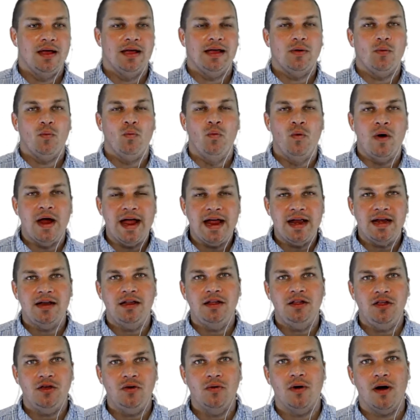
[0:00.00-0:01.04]
When
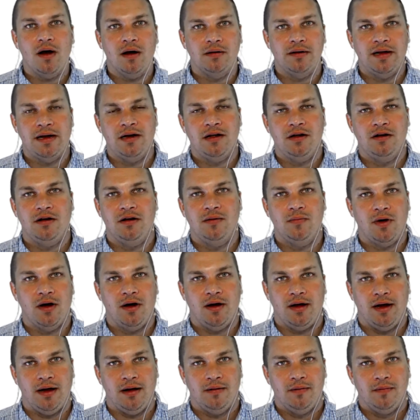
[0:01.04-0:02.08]
you are in a good
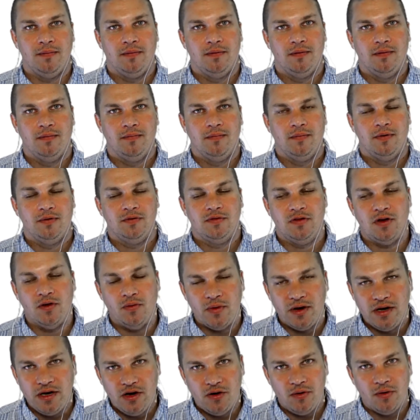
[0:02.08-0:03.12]
market, so
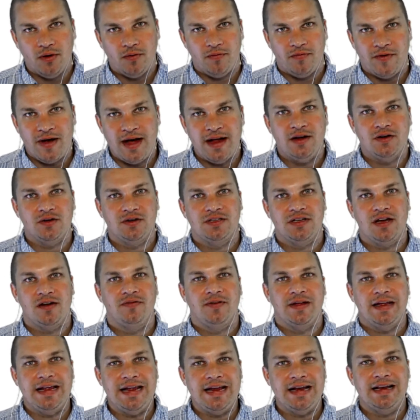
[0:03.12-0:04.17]
when you find
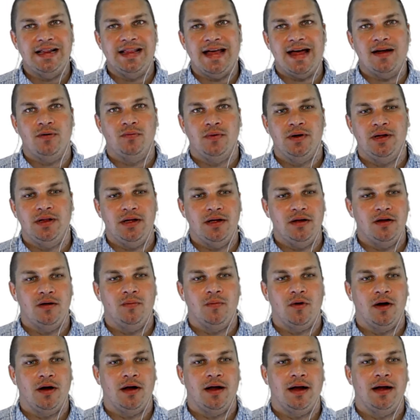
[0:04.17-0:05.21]
yourself in that really good
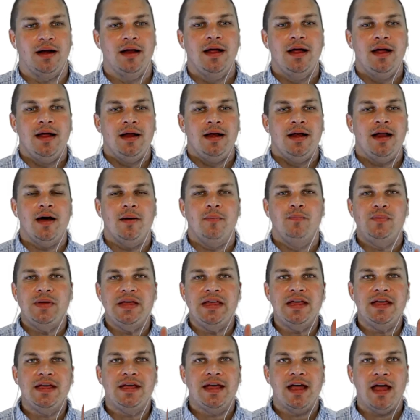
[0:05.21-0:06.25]
market. Now,
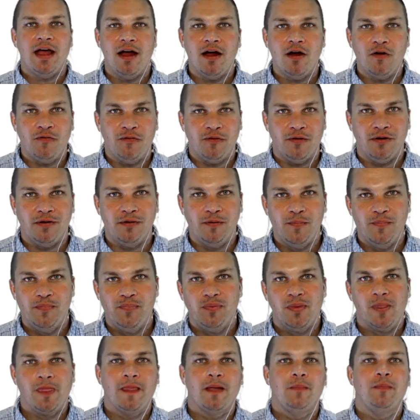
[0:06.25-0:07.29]
be careful,
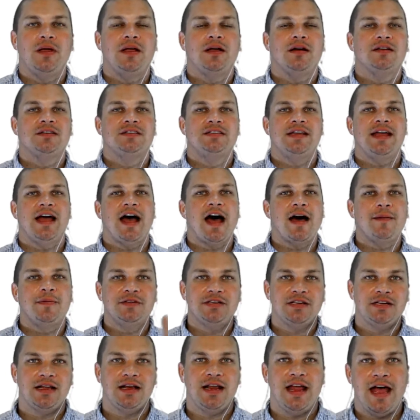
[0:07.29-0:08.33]
because the
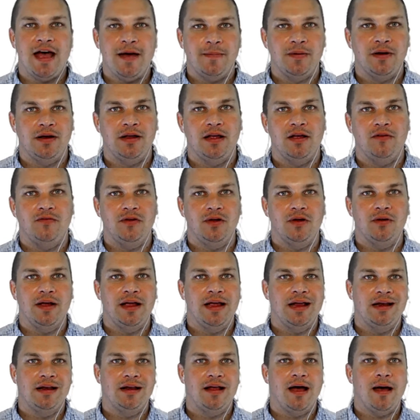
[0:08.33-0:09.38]
opposite can happen if you're
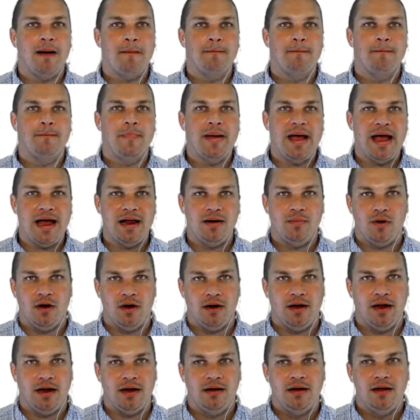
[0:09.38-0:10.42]
in a bad
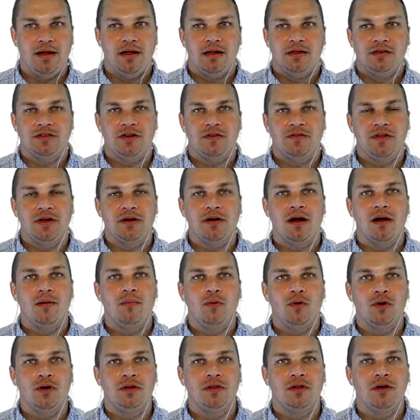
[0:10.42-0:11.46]
market. So if there are
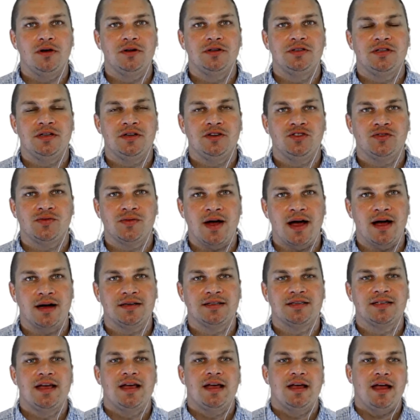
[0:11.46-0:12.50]
more loads than
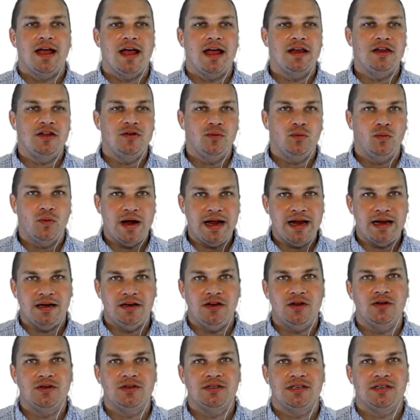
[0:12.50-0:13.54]
trucks and you wait and
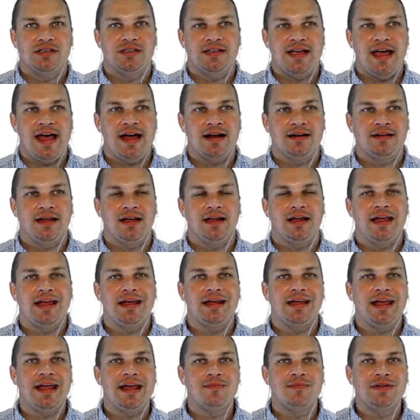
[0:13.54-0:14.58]
you use this tactic,
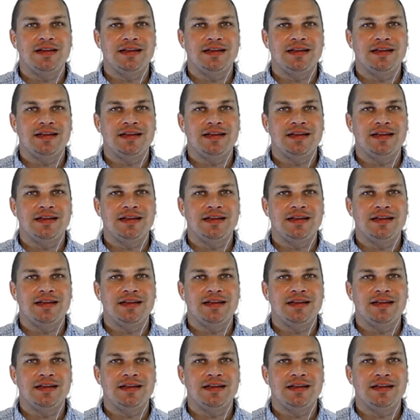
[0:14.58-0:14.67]
it can be